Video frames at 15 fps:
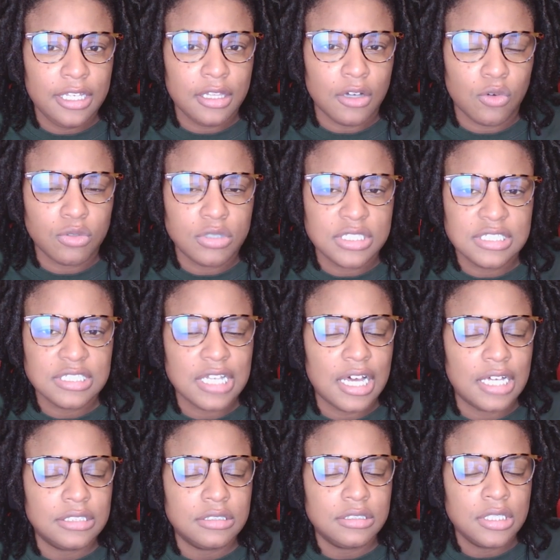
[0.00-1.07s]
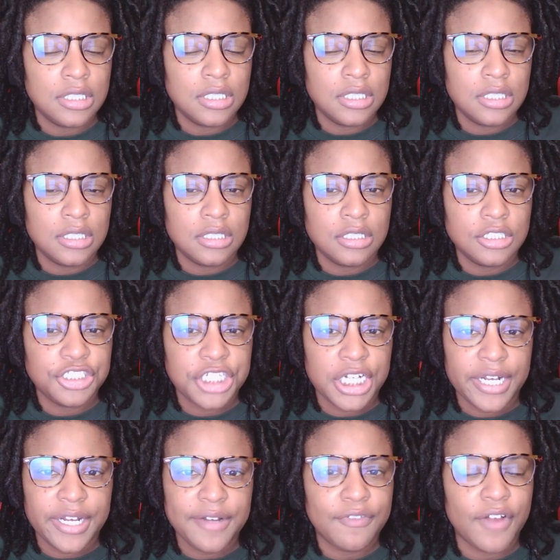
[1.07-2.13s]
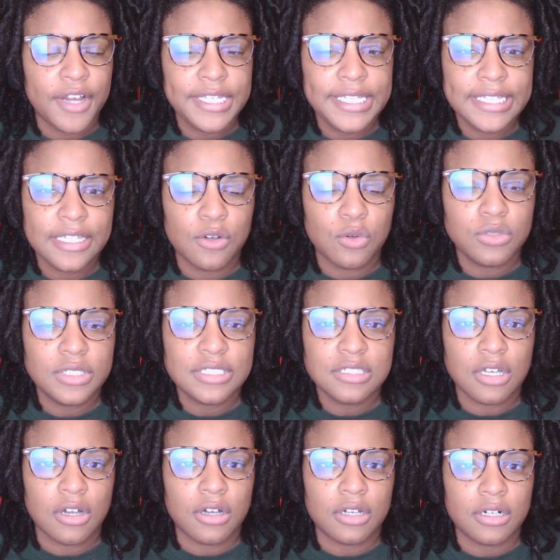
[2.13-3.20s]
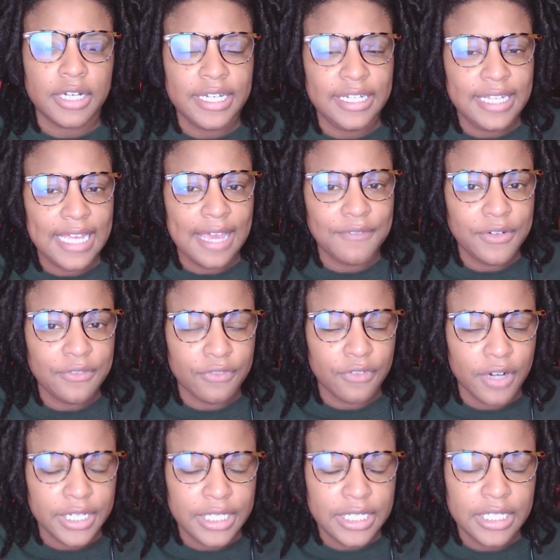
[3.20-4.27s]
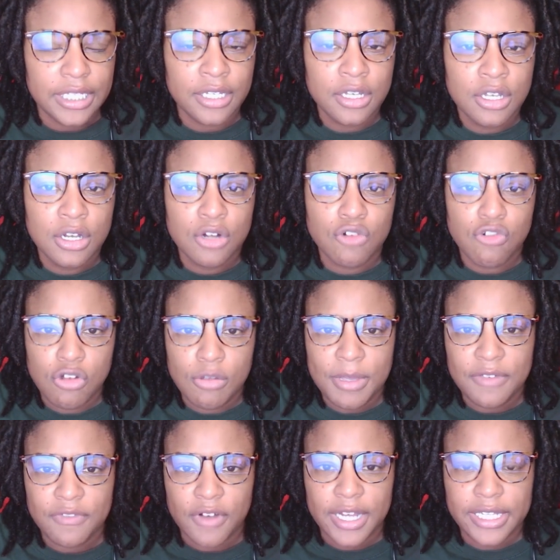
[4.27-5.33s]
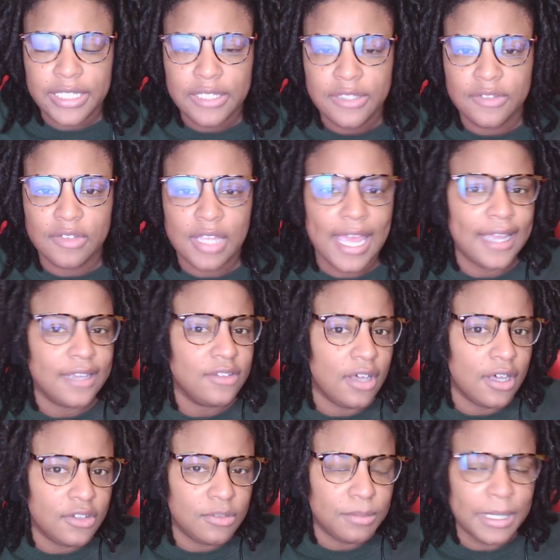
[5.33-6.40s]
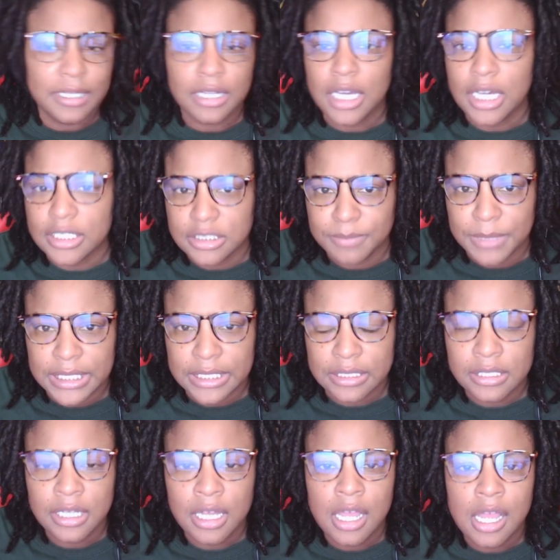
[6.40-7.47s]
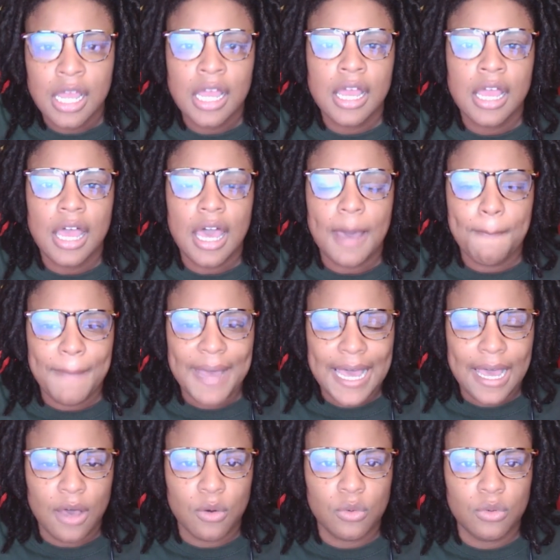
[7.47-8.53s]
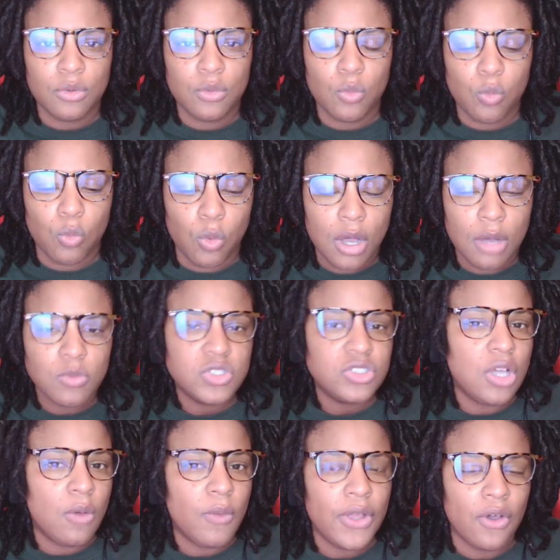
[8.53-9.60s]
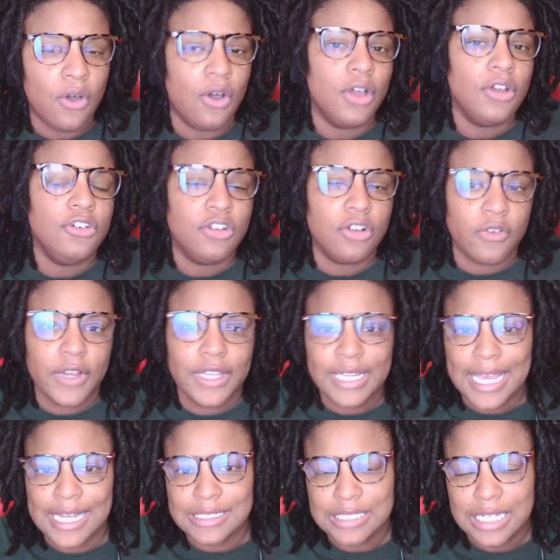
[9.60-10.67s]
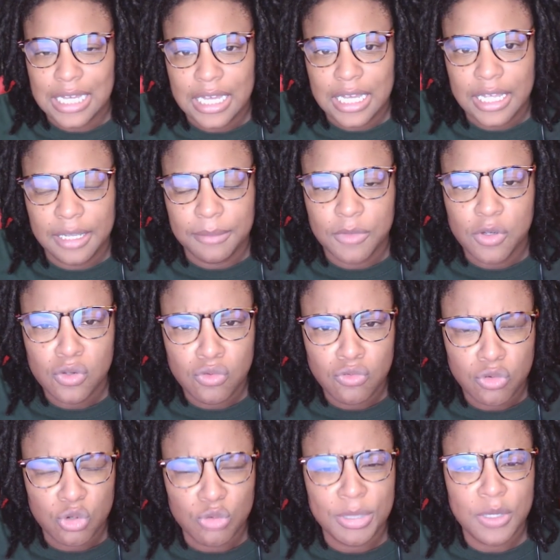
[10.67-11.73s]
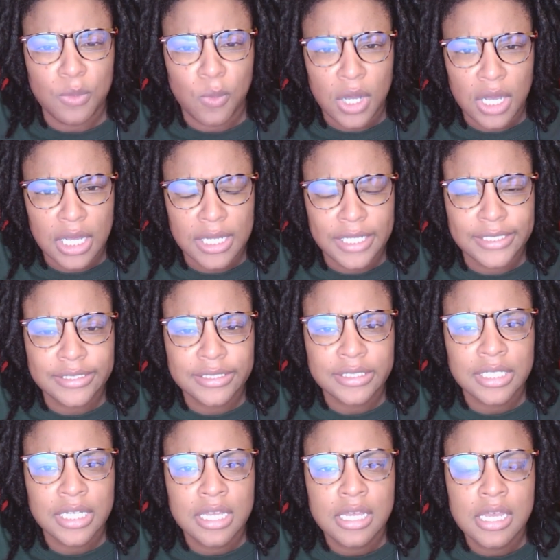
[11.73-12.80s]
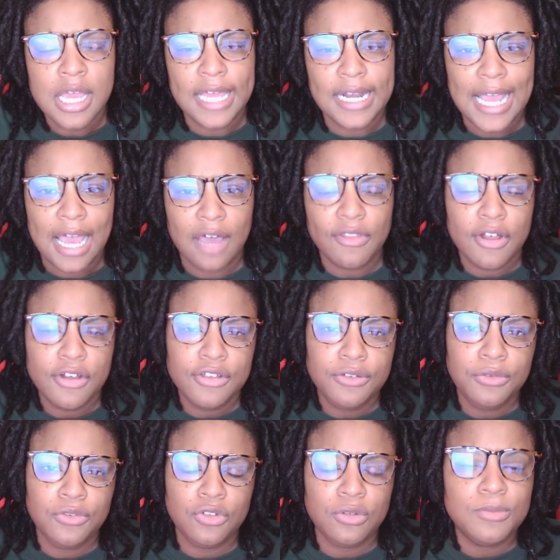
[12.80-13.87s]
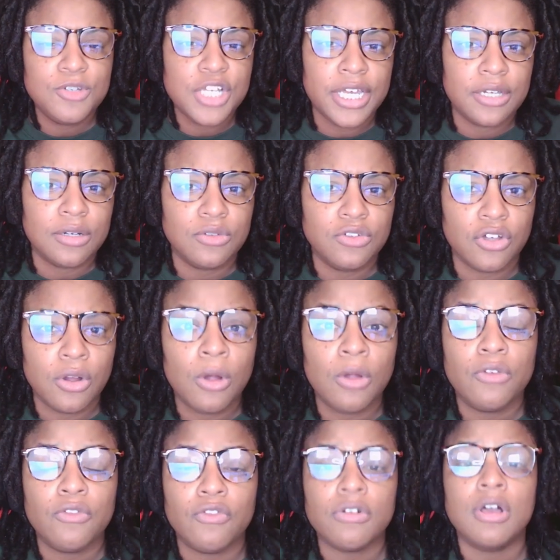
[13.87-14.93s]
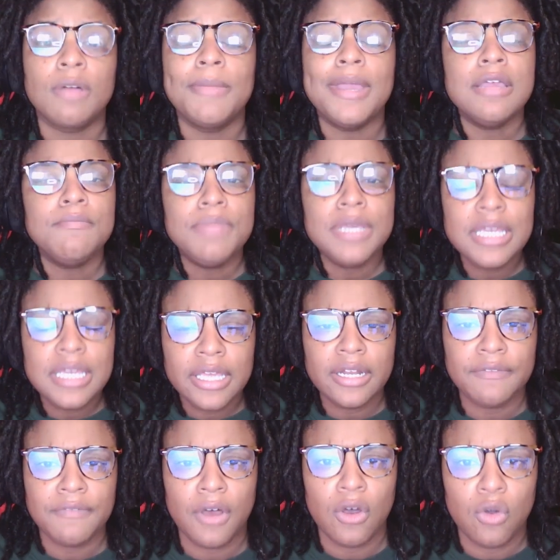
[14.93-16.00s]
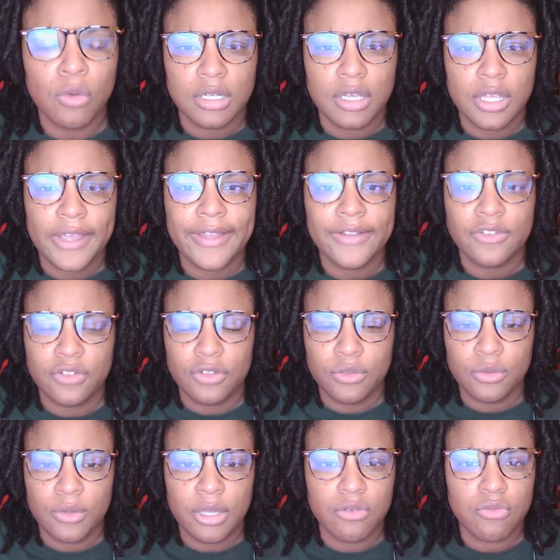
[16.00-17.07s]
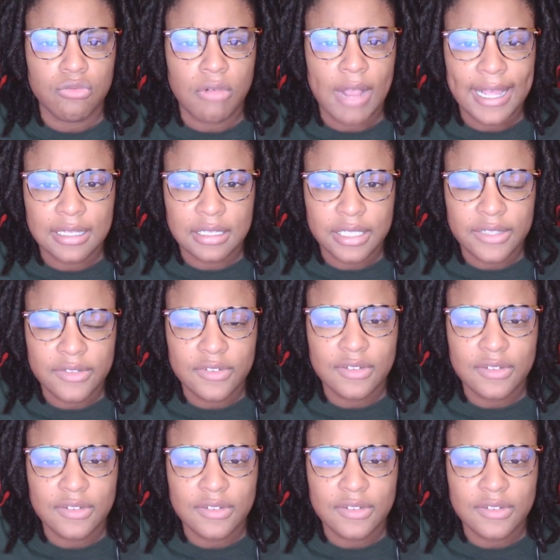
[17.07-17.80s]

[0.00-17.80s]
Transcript: the oldest son, Sherry Franke, the oldest daughter, and Kevin Franke, Ruby Franke's ex-husband, about what was going on during that time, who Ruby was, and how their YouTube channel turned from a beacon of hope into a reckless